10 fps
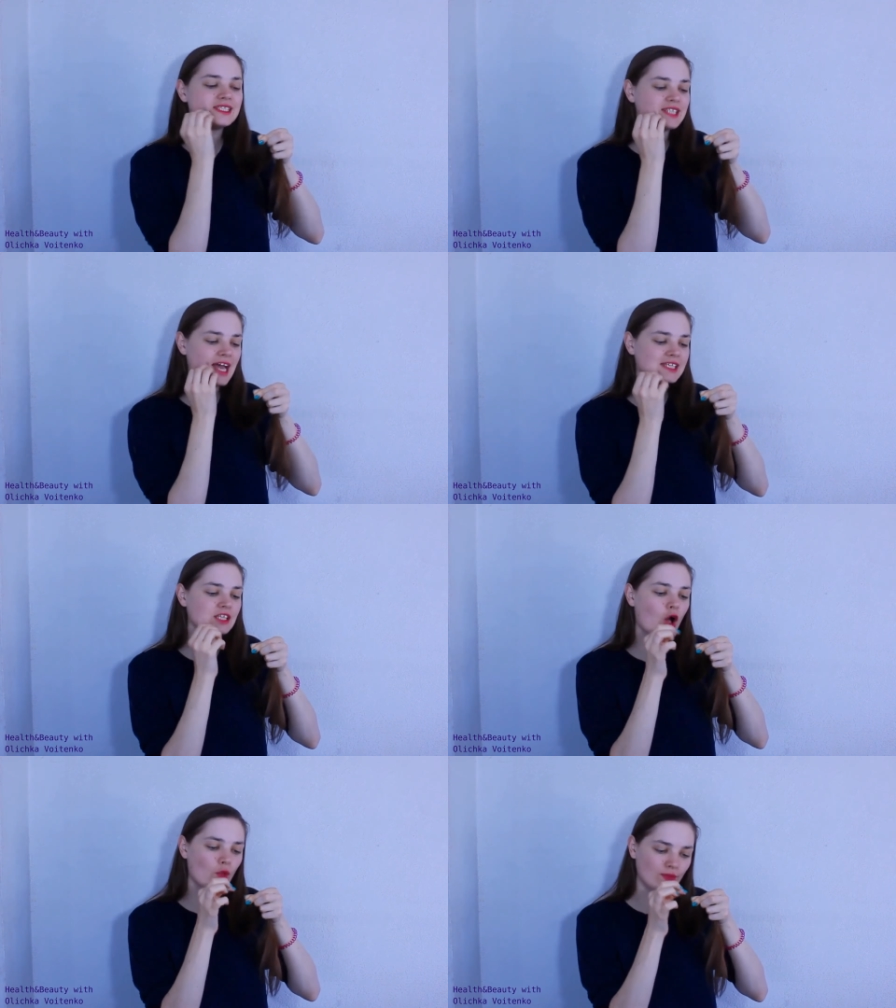just
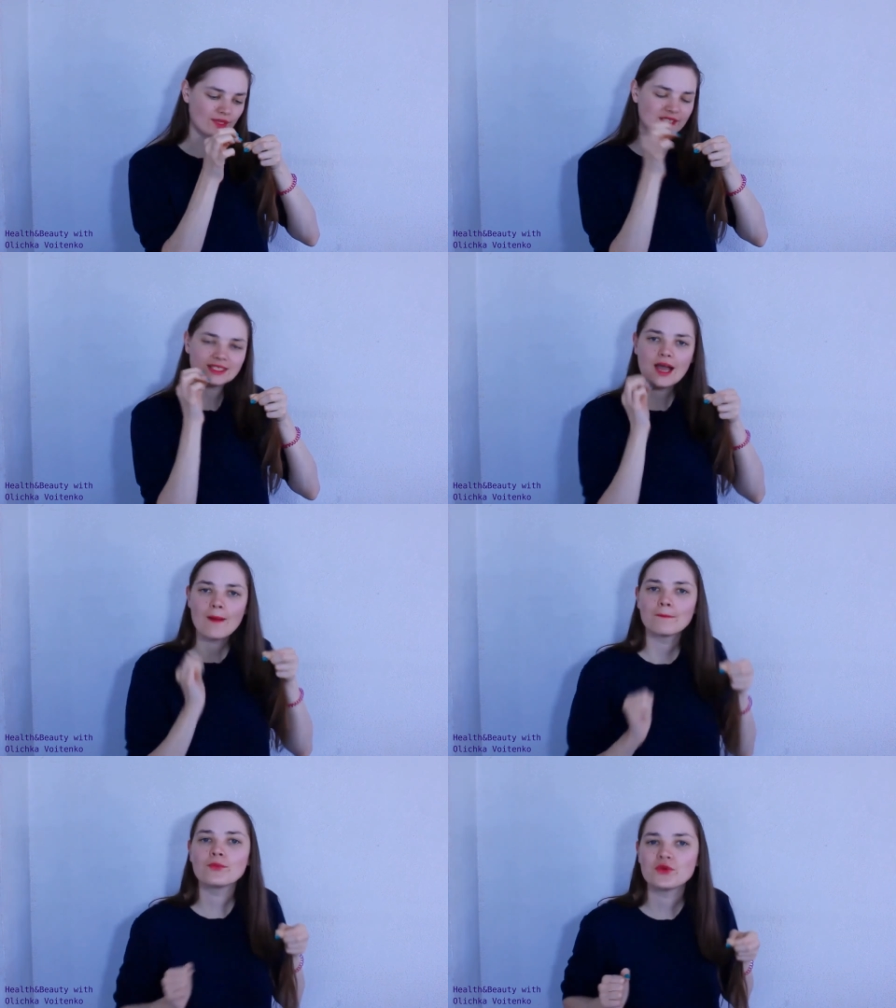on this
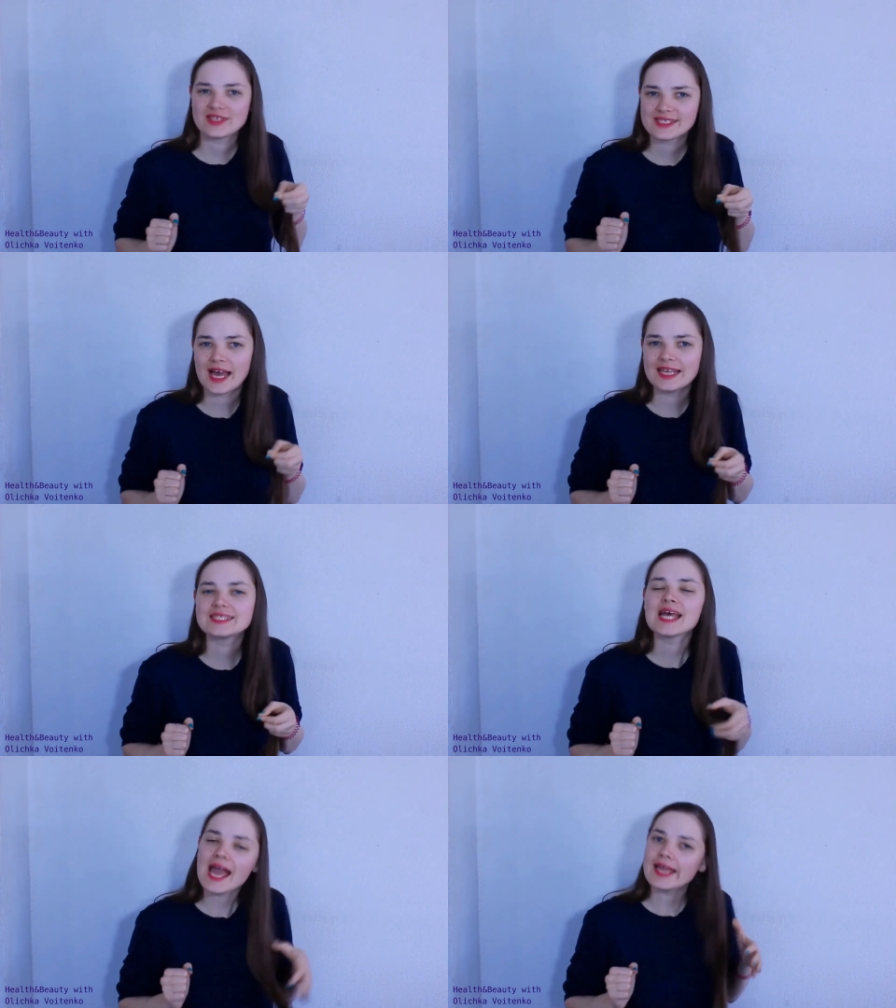
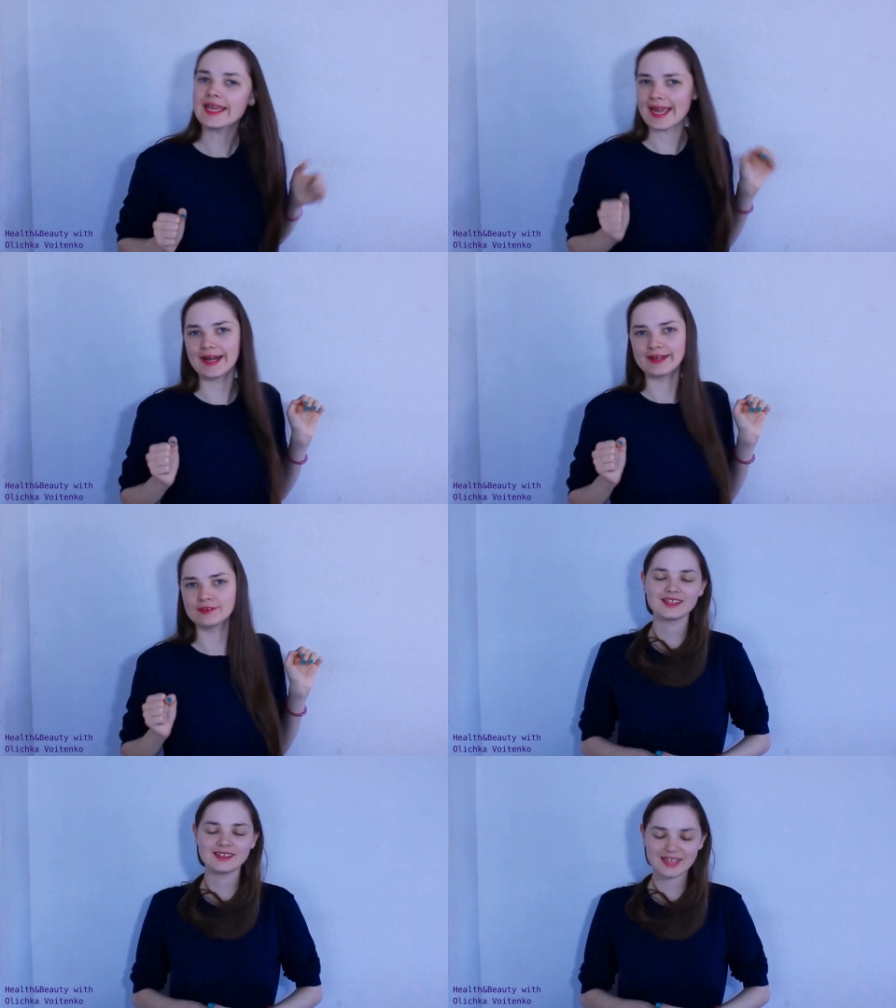precise hair
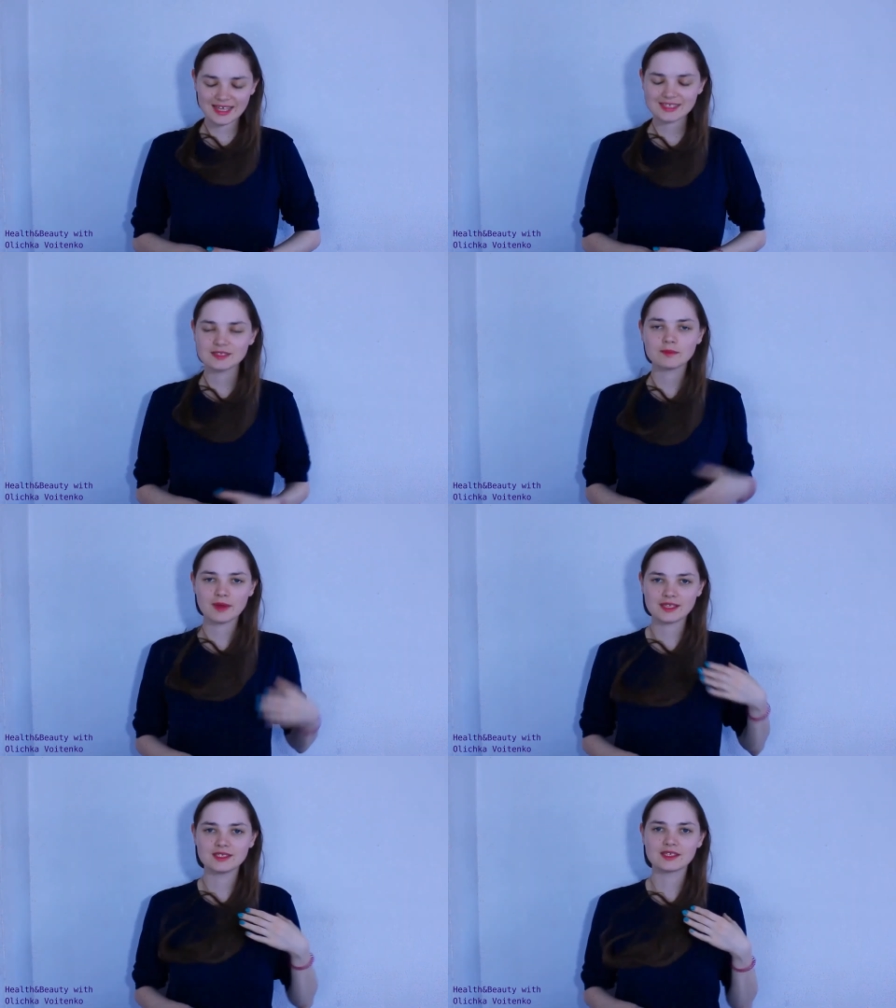that's
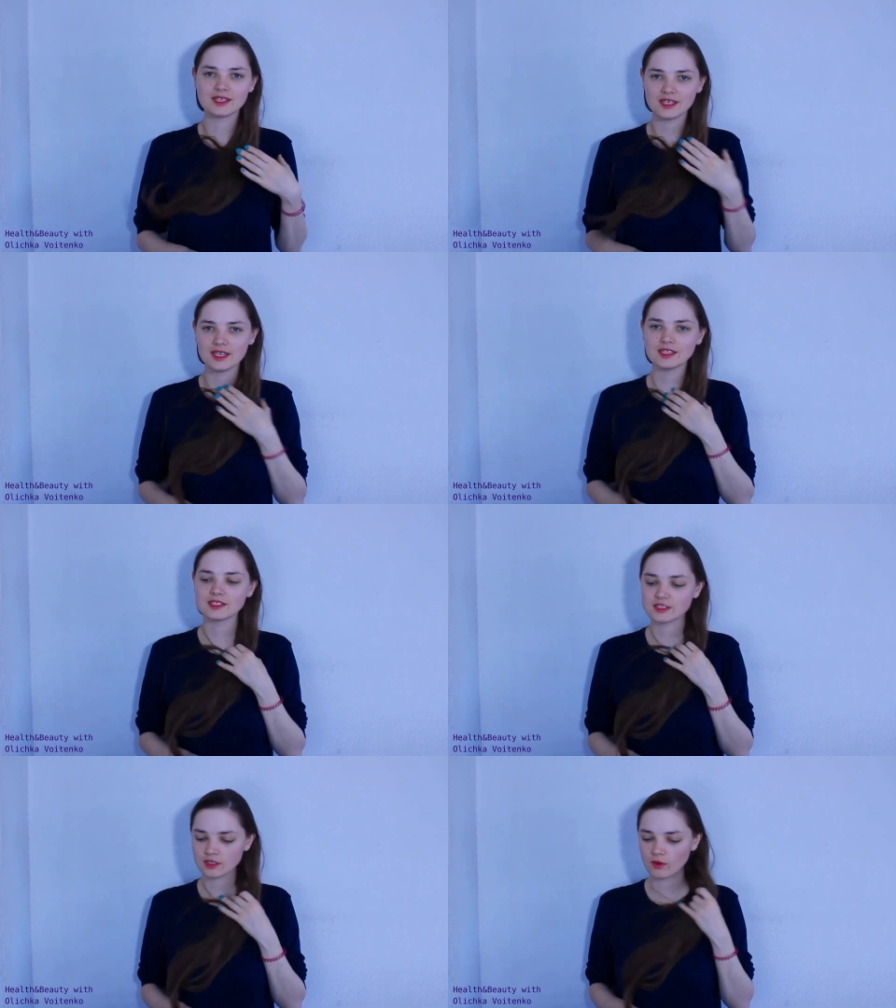basically
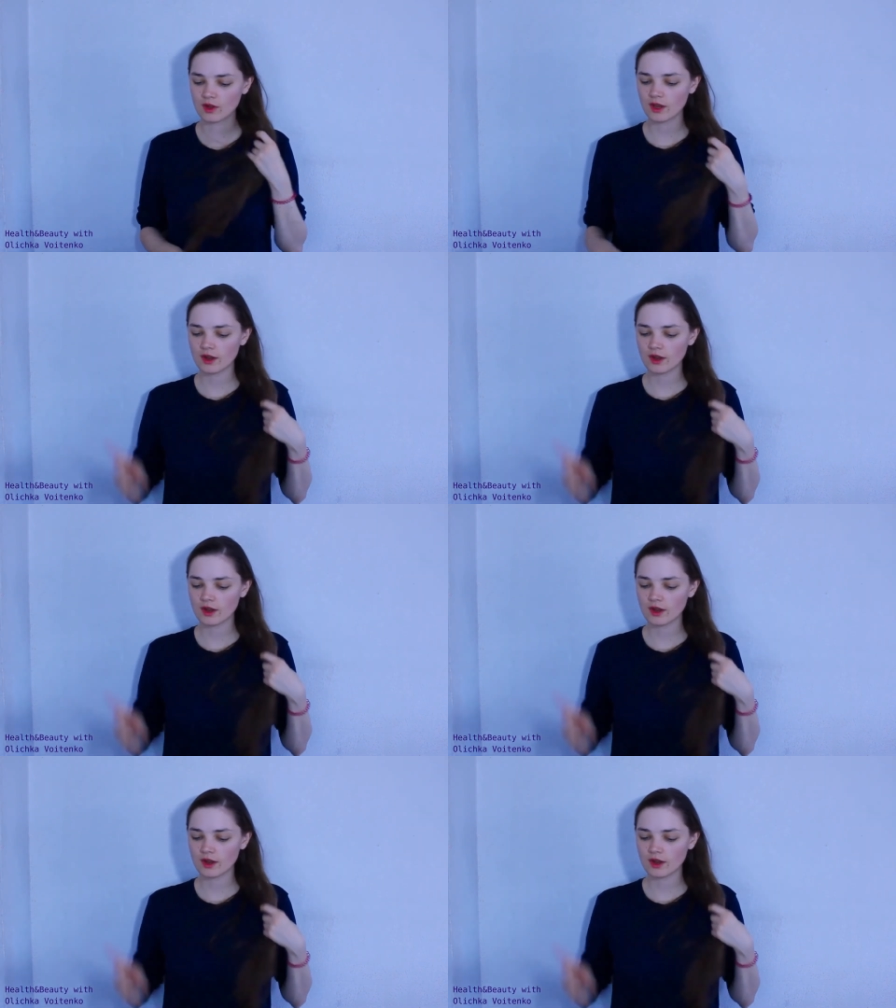it so